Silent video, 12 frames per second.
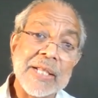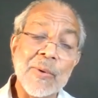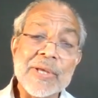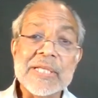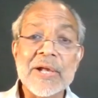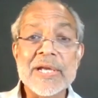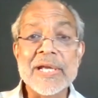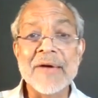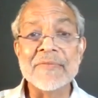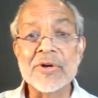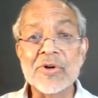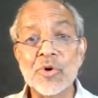Otherwise, they'll
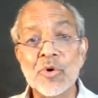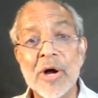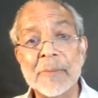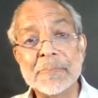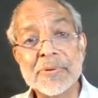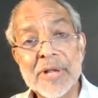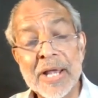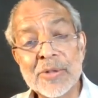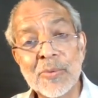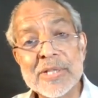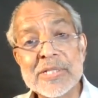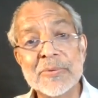never grow up.
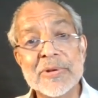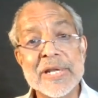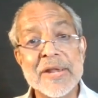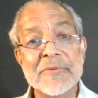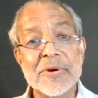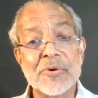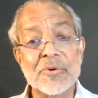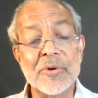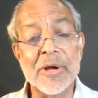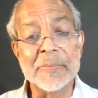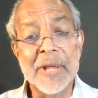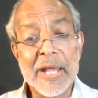Otherwise, they will never
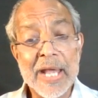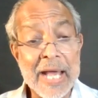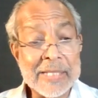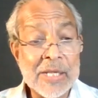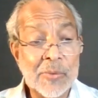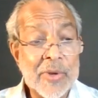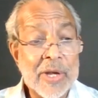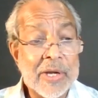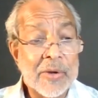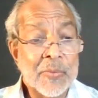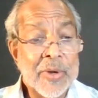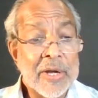grow up. And I think we
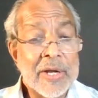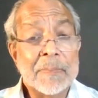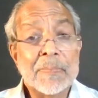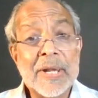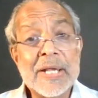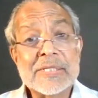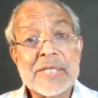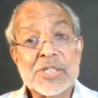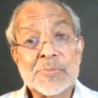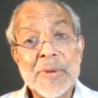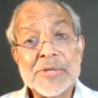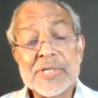are we're in a place,
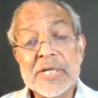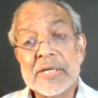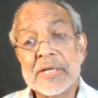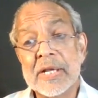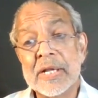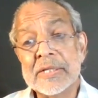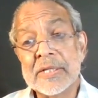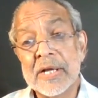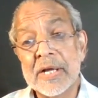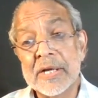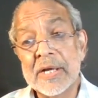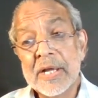especially in
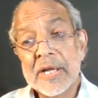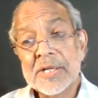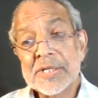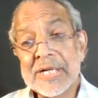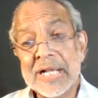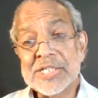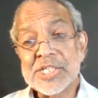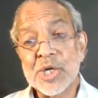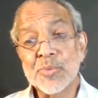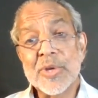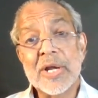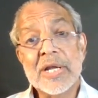the
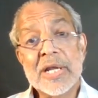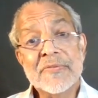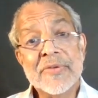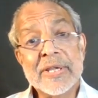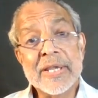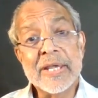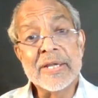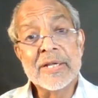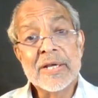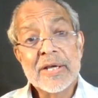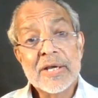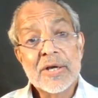culture we are living
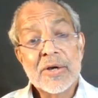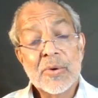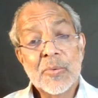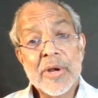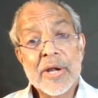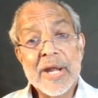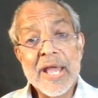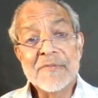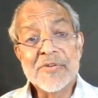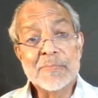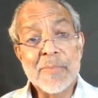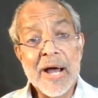in, where
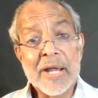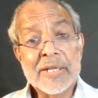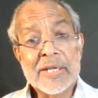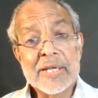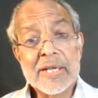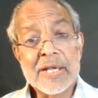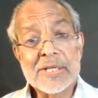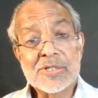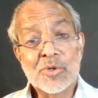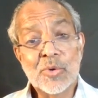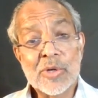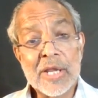everybody
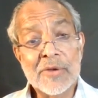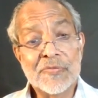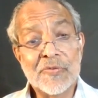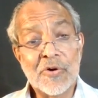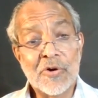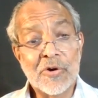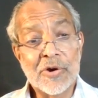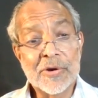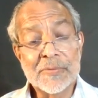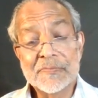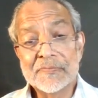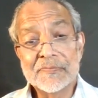is looking
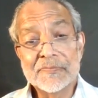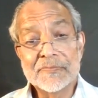for